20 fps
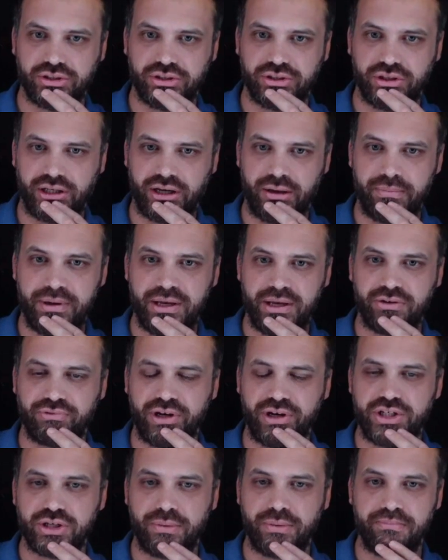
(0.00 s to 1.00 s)
Like I
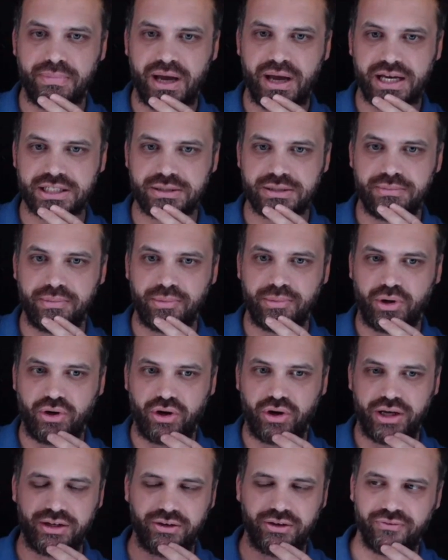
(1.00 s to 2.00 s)
reach a maximum
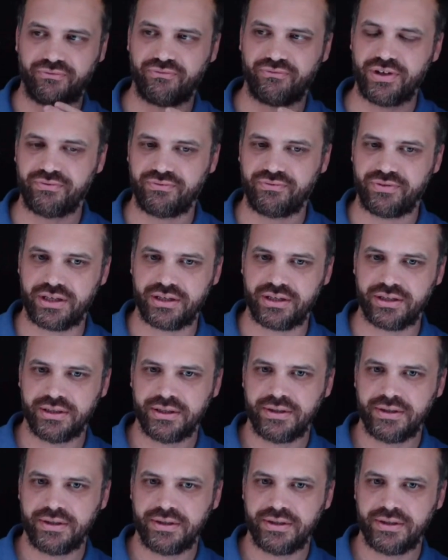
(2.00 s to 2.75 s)
height of 50.